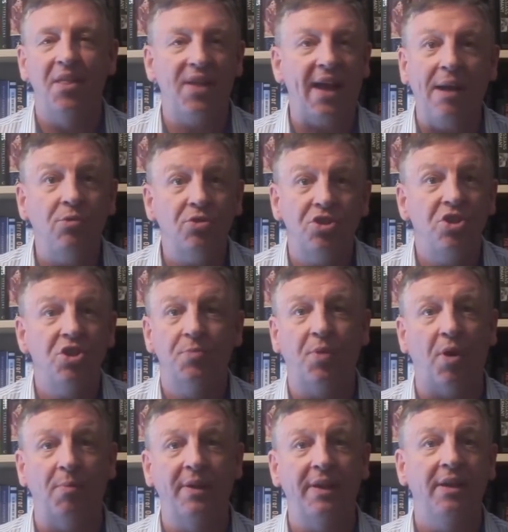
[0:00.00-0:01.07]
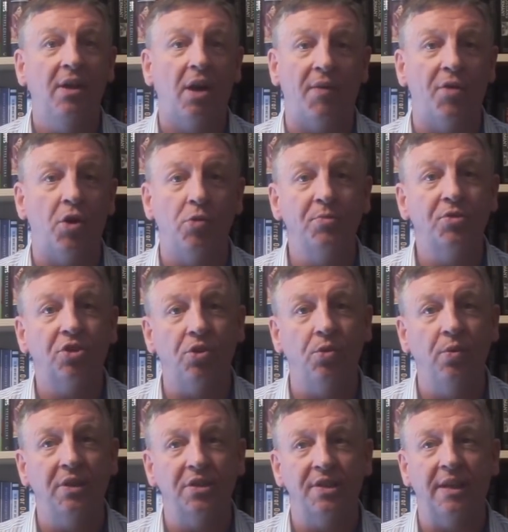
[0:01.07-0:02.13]
thousands probably of
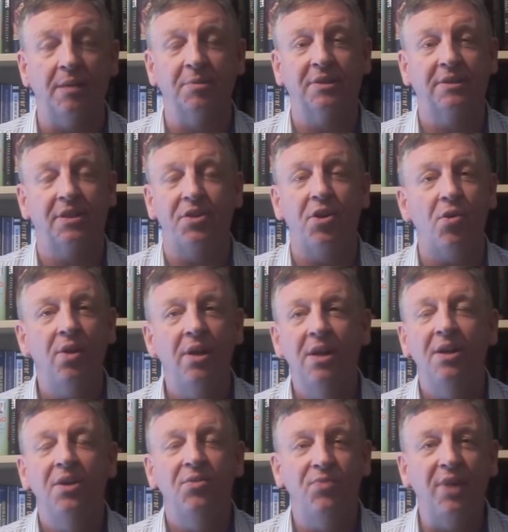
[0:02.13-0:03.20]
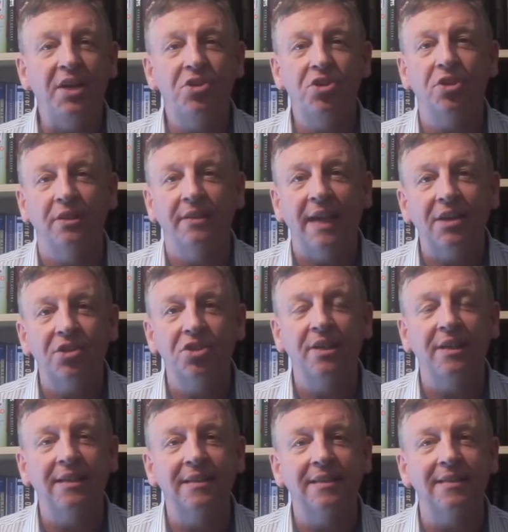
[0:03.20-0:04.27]
homeschoolers now, but they're not racial
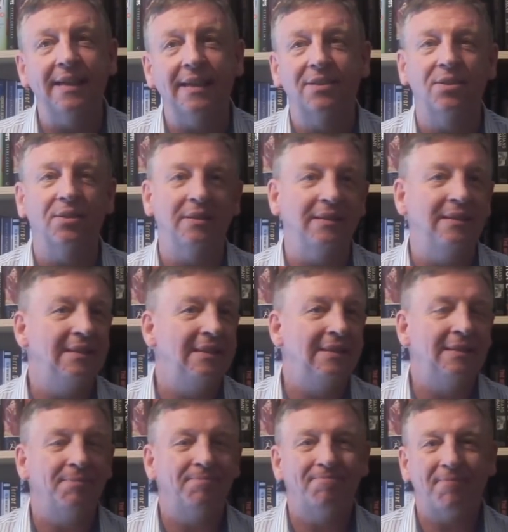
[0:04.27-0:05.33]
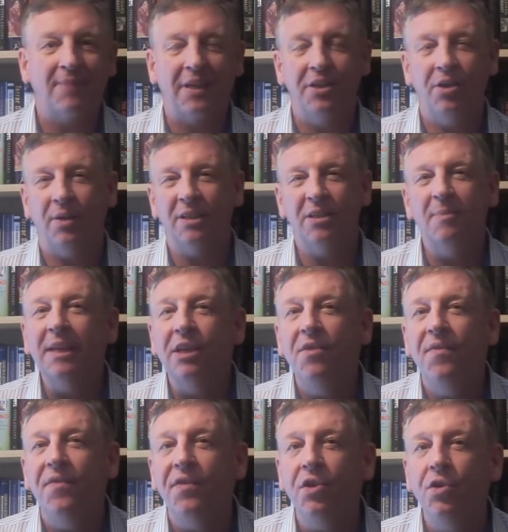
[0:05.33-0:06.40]
nationalists, Nick. So, you know, that's a bit
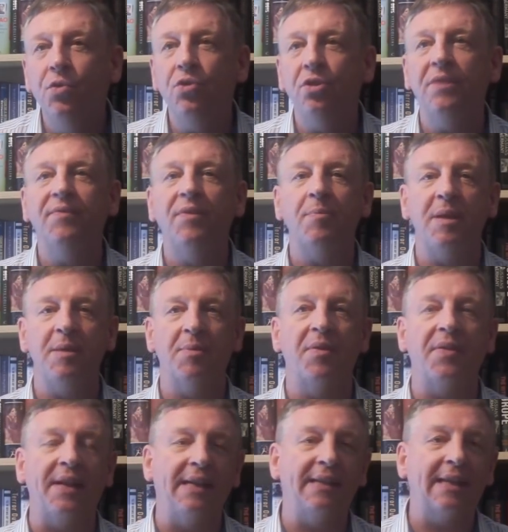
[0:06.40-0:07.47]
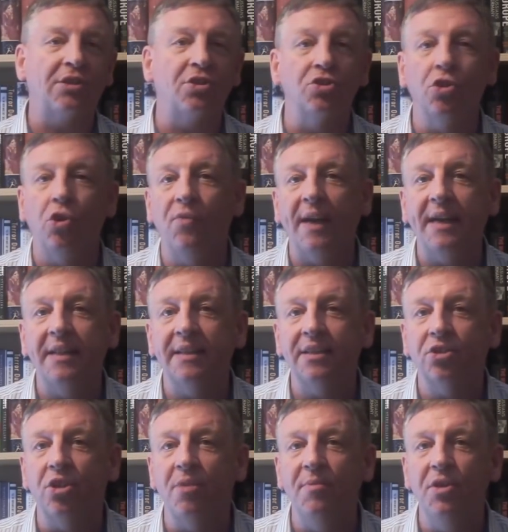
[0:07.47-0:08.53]
confusing for people thinking that there's already
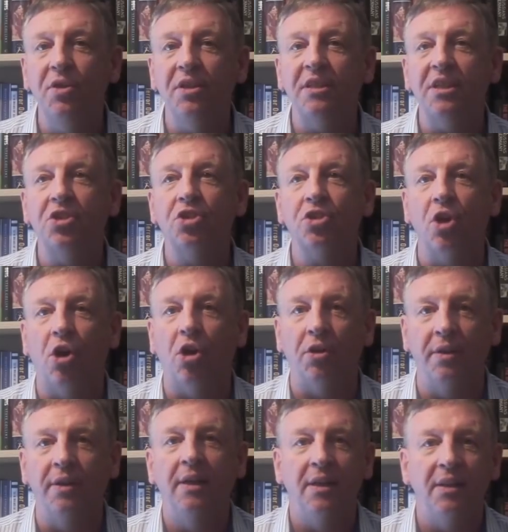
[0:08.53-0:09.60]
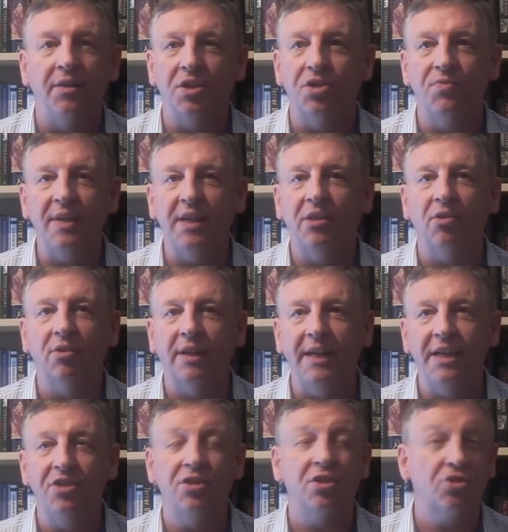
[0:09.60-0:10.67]
this community starting this
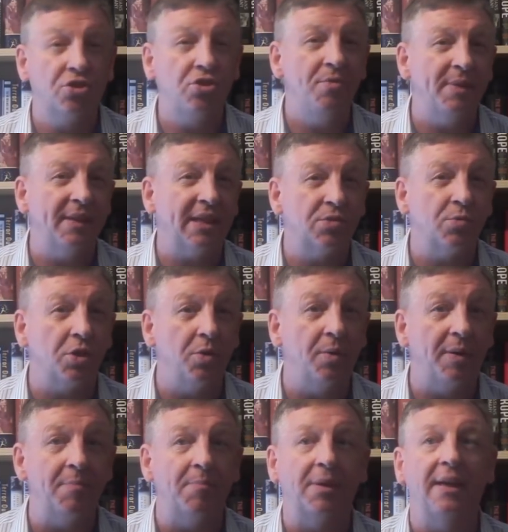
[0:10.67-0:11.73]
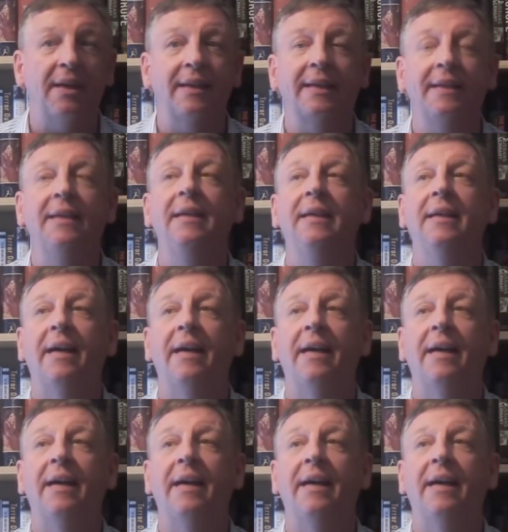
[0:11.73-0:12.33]
Reconquista, assuming that's what you were implying.